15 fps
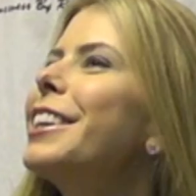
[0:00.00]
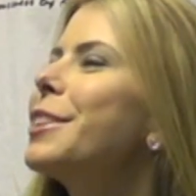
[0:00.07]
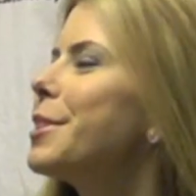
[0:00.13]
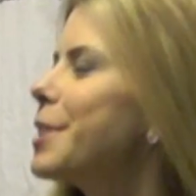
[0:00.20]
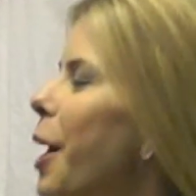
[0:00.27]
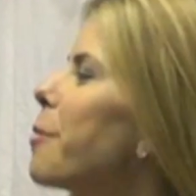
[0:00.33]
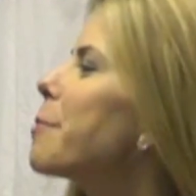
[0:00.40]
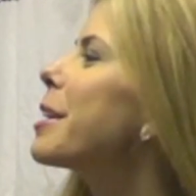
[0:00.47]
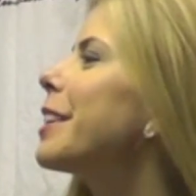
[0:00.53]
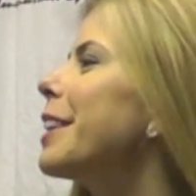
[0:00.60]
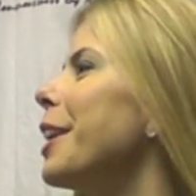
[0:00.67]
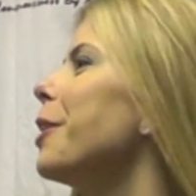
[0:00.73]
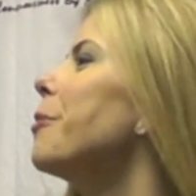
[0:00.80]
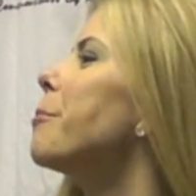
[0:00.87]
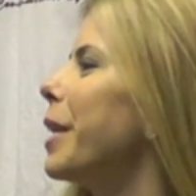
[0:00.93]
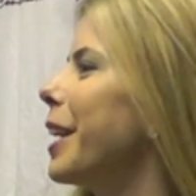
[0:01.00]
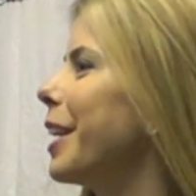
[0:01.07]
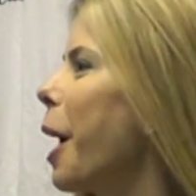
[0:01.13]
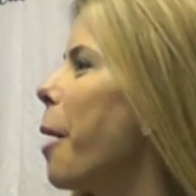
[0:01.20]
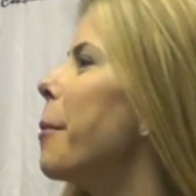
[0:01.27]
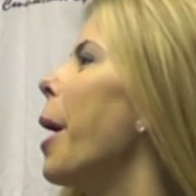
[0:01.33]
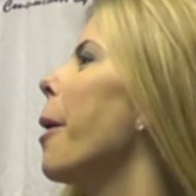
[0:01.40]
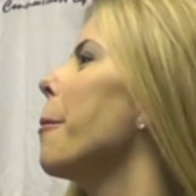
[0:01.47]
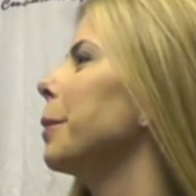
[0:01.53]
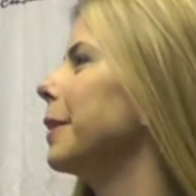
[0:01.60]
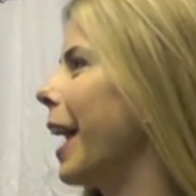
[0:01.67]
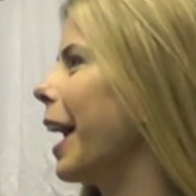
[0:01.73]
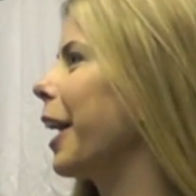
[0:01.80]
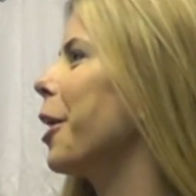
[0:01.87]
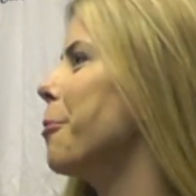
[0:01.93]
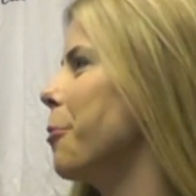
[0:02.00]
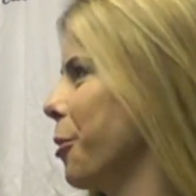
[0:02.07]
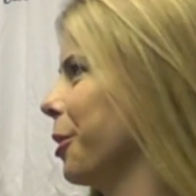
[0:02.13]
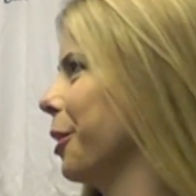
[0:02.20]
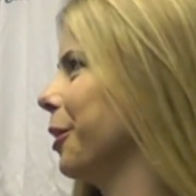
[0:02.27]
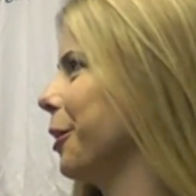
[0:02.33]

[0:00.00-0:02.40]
So tell me a little bit about Black Armour